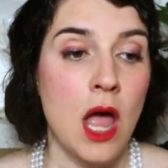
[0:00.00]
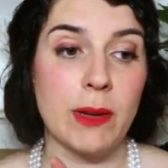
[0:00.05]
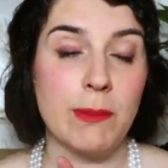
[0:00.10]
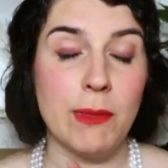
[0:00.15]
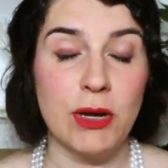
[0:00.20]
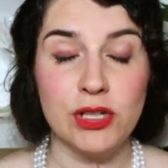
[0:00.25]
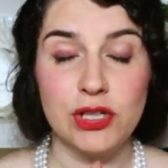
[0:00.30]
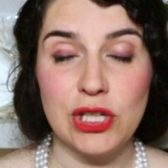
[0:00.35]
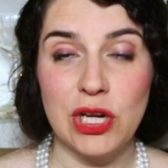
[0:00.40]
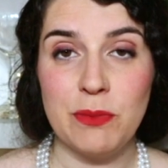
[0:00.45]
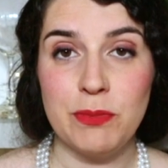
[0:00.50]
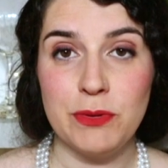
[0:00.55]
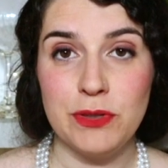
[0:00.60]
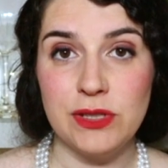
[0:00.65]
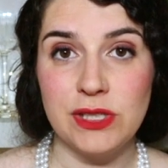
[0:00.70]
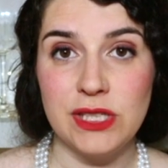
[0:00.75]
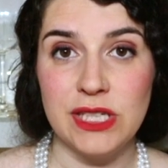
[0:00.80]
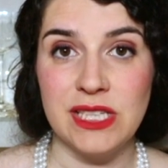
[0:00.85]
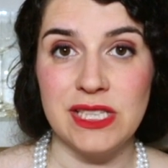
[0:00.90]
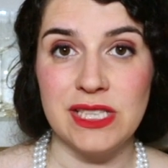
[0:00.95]
Marcel
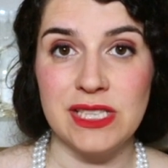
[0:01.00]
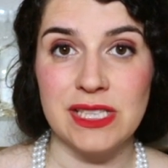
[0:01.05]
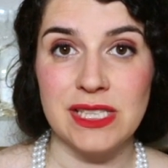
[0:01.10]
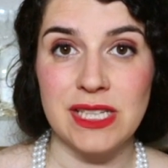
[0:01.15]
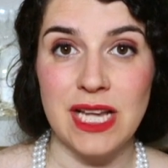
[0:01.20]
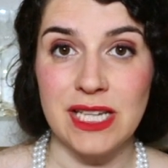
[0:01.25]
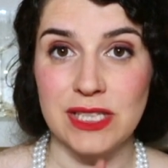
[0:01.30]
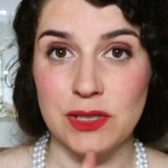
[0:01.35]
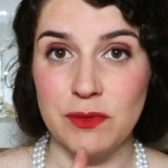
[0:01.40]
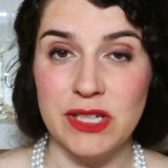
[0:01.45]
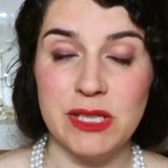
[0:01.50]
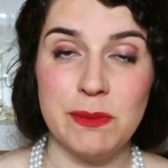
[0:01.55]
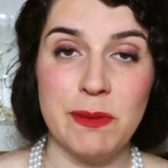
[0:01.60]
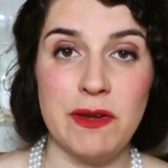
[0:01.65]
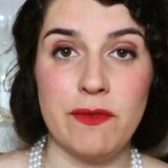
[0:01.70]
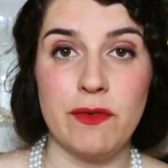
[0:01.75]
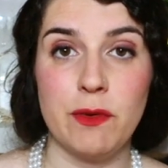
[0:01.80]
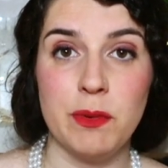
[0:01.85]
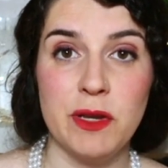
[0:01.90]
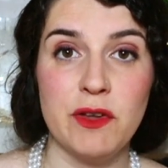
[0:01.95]
Boussin's has a
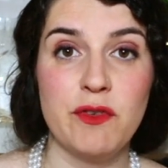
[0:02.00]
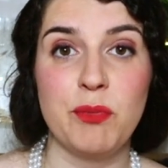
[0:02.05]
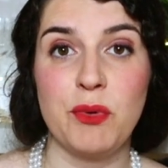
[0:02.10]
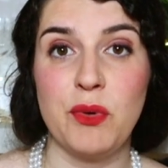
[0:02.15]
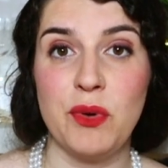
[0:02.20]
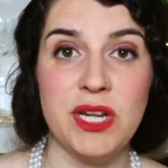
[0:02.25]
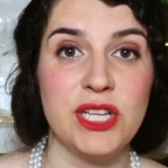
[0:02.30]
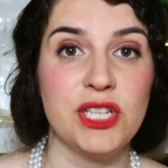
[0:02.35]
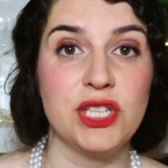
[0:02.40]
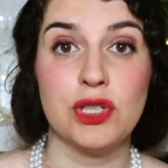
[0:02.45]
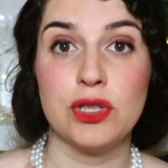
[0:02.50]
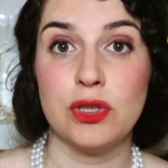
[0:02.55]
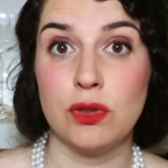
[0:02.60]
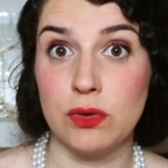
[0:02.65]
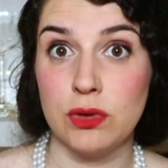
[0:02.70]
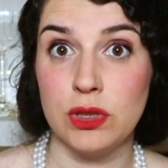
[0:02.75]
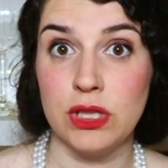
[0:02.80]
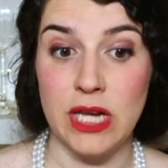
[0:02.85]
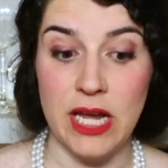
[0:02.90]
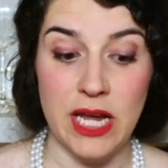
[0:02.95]
recipe for beef bouilli
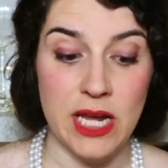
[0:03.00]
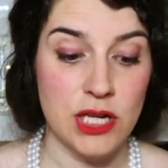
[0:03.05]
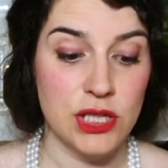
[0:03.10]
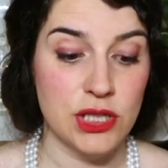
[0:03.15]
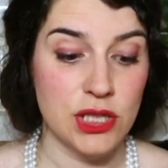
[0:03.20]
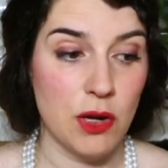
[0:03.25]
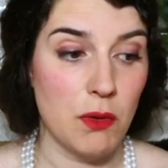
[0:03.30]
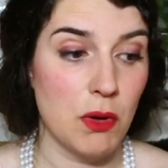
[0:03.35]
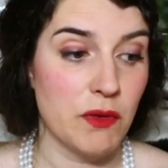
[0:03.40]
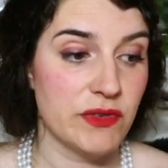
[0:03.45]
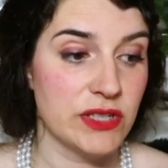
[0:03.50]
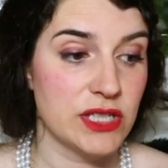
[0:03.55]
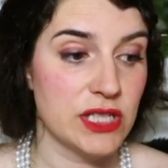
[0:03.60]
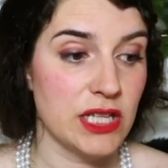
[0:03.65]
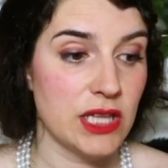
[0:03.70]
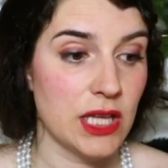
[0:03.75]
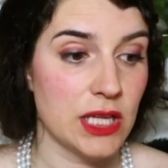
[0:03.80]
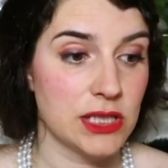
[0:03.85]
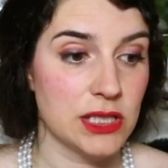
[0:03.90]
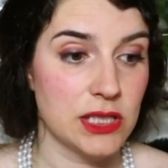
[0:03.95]
sauté, so
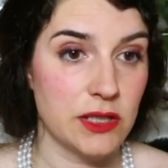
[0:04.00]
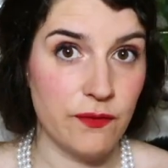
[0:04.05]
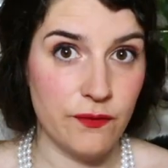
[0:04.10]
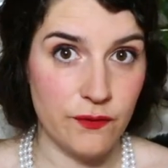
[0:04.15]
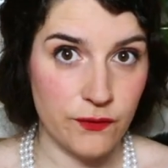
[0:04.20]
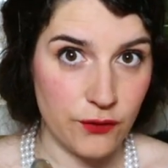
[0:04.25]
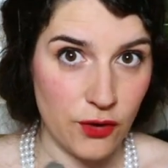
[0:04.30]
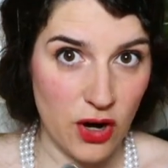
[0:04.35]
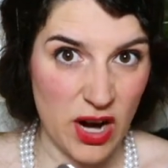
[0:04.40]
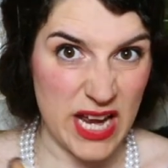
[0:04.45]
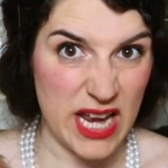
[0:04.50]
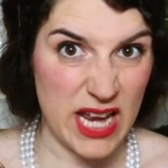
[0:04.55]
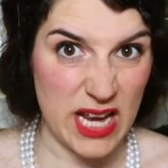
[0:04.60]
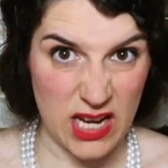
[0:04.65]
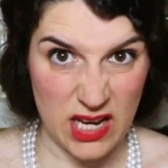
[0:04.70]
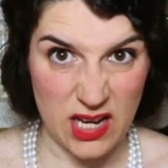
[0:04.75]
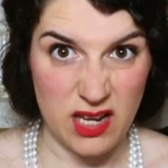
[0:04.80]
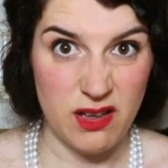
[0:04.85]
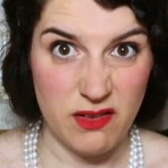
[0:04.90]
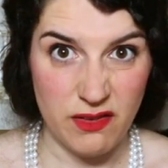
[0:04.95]
obviously that's the
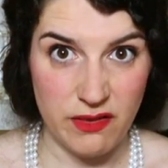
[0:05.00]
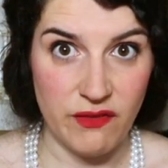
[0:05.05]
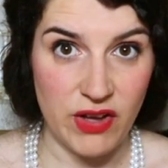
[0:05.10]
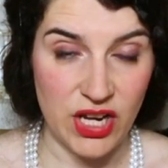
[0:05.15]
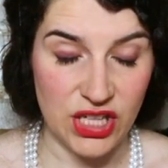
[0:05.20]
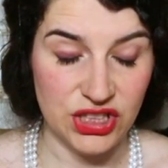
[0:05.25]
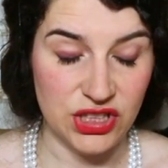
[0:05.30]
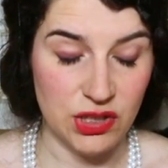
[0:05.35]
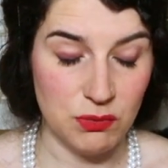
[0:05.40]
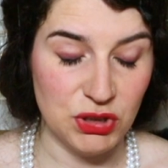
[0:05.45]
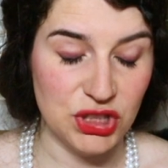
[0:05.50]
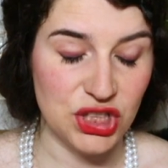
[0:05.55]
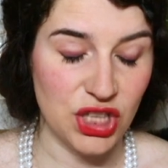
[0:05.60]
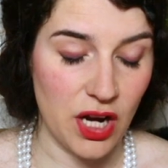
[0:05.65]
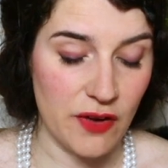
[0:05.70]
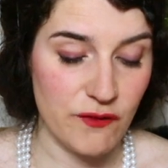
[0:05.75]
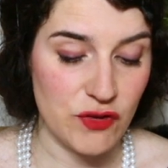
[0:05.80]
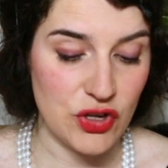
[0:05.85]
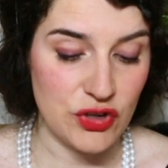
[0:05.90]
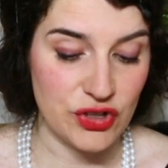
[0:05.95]
frying version, which
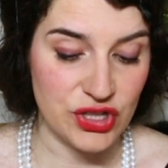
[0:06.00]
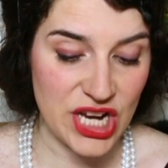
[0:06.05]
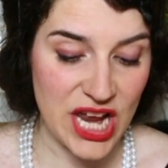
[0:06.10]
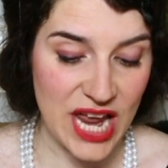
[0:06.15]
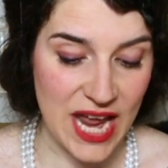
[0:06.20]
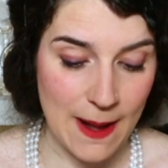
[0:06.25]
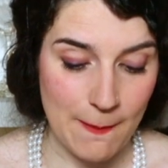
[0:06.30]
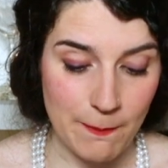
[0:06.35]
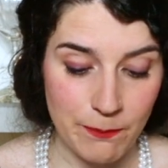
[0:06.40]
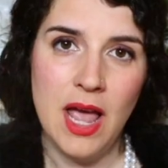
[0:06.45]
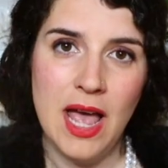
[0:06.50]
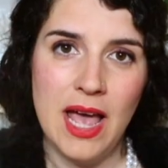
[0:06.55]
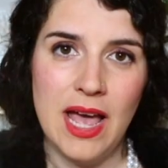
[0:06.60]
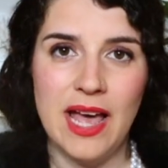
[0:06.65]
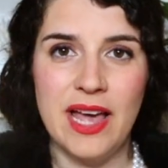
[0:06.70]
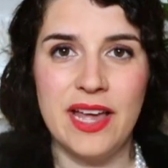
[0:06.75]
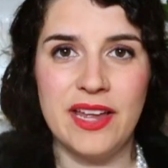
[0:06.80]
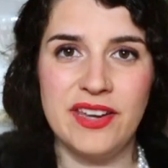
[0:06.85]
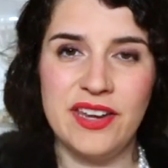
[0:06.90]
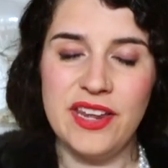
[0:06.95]
I've used here.
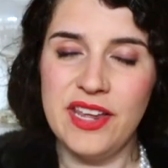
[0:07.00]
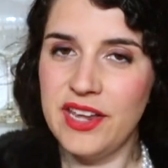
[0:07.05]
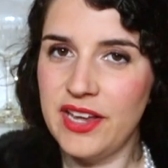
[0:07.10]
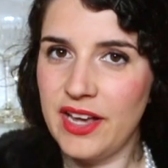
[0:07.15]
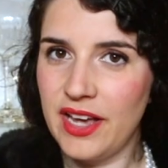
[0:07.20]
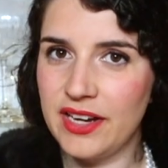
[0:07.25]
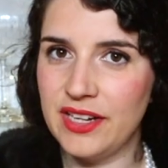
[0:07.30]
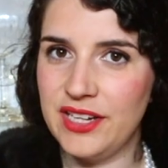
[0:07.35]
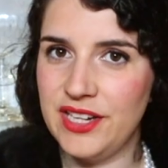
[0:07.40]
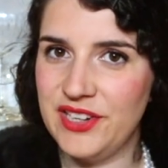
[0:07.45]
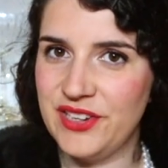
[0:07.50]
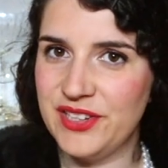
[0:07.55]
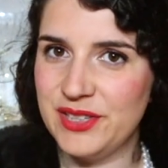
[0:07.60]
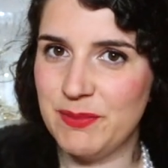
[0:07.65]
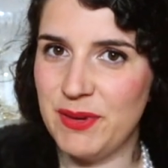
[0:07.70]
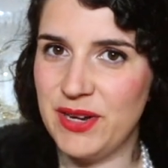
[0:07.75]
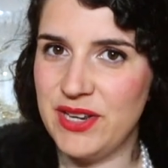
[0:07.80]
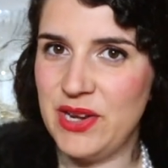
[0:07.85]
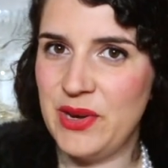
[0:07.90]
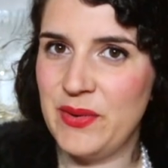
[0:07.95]
And in Quaglinos
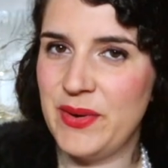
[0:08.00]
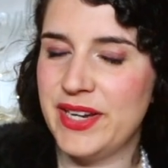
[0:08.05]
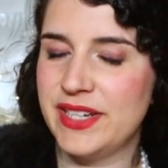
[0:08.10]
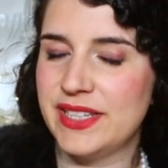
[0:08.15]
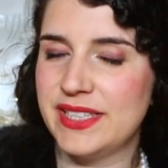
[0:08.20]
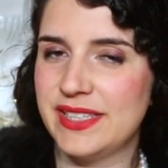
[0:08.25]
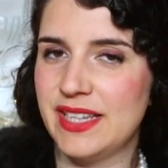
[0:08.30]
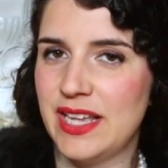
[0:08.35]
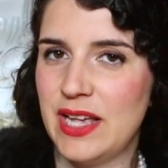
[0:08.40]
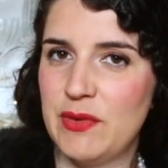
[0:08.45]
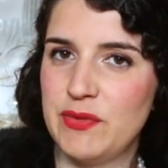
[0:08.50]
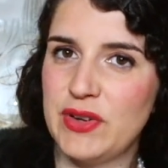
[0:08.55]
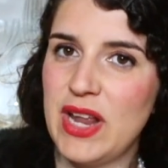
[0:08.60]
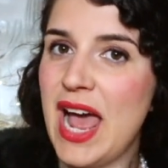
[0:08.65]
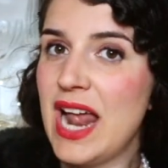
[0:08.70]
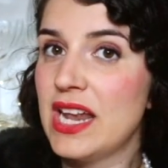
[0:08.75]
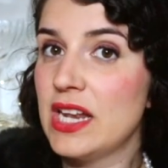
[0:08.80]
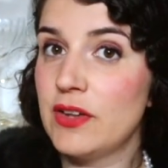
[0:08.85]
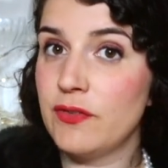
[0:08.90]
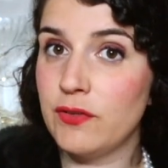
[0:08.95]
menu, it's served
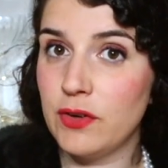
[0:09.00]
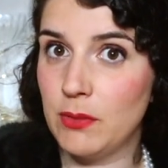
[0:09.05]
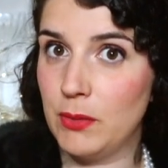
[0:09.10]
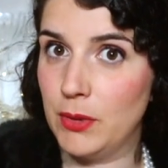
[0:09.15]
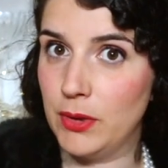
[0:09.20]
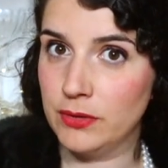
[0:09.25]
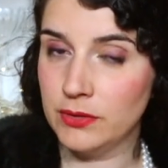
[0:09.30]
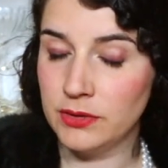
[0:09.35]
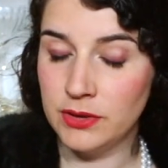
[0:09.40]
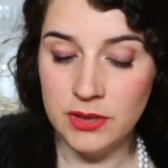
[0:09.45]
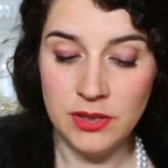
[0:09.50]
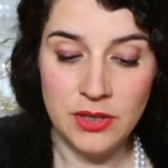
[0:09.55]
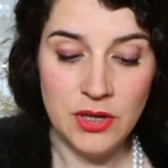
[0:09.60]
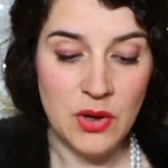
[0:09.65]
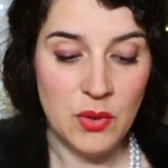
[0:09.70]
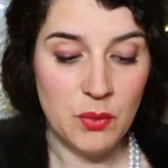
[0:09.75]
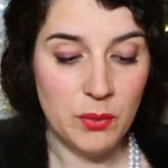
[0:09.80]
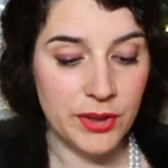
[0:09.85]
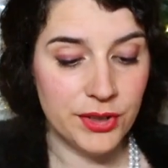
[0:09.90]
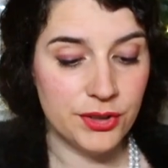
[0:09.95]
à la Flamande,
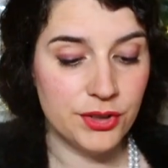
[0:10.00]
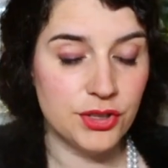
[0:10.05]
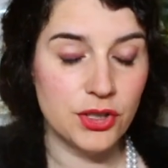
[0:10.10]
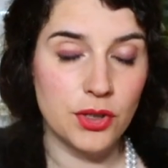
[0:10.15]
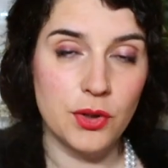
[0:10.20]
which